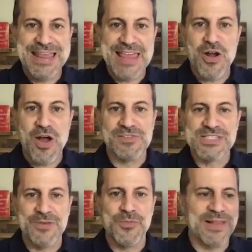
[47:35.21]
And then all of a
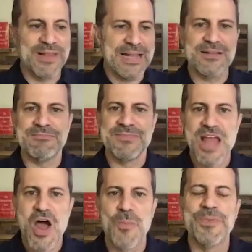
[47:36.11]
sudden we're like,
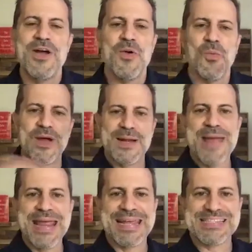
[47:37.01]
nope, we're going to
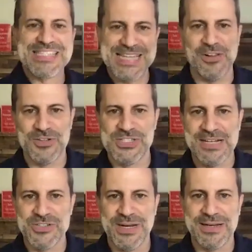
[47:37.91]
make it seller
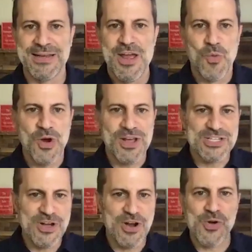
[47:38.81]
centric. We're going to
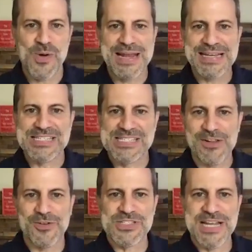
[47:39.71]
start creating
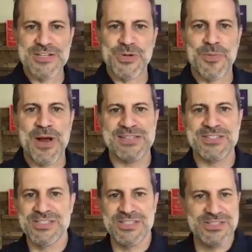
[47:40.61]
seller centric
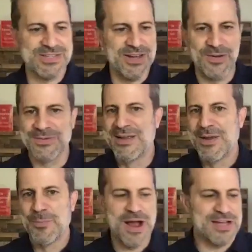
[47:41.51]
processes, you know,
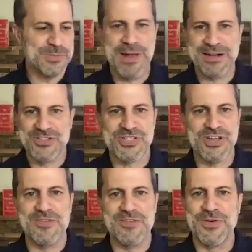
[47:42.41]
prospect,
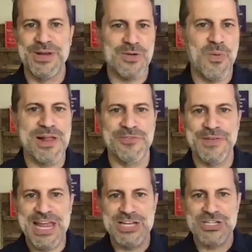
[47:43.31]
discovery,
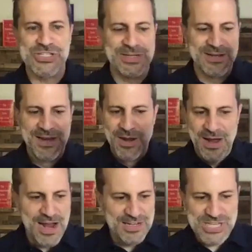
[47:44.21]
qualification,
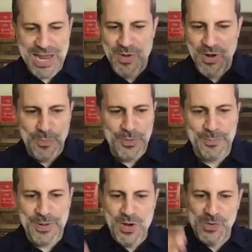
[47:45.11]
uh, demo,
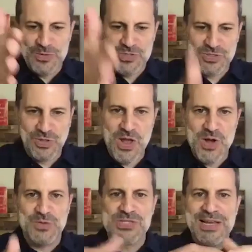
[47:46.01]
propose,
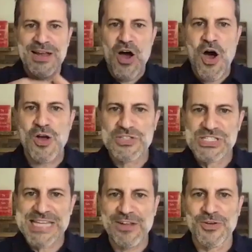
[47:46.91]
close, all
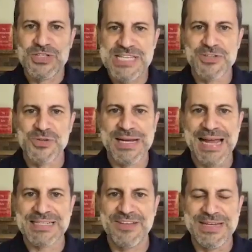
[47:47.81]
seller centric
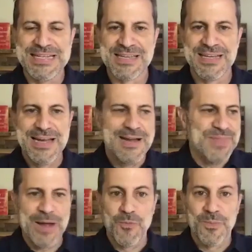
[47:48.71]
activities
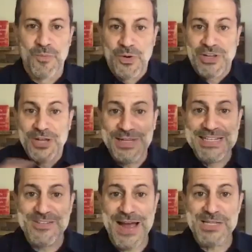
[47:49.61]
that were clearly
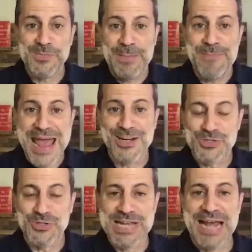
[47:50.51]
devised by
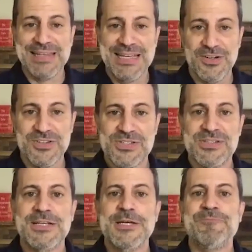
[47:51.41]
managers, not
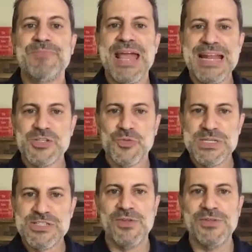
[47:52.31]
leaders. And as a
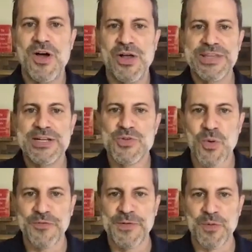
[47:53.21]
result, all the
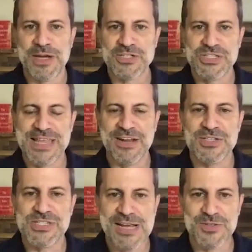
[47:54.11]
endorphin rushes that our
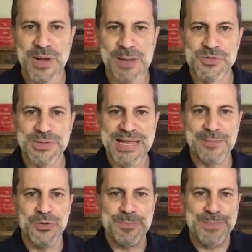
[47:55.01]
sales reps would
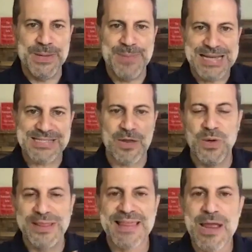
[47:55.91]
get would be based on
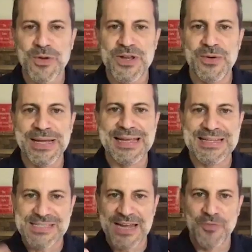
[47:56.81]
what they were doing
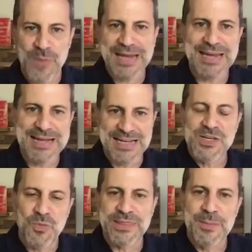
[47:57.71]
instead of
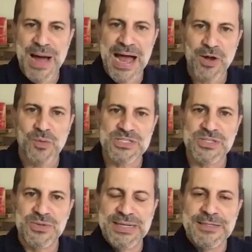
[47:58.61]
recognizing what the buyer was
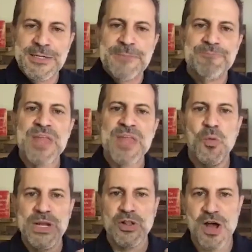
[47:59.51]
doing.
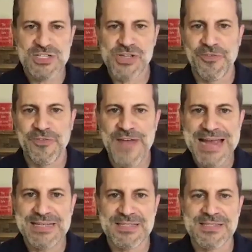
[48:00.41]
We lost our
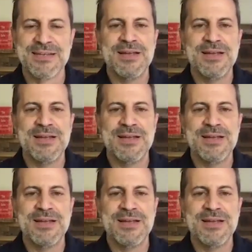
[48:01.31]
face.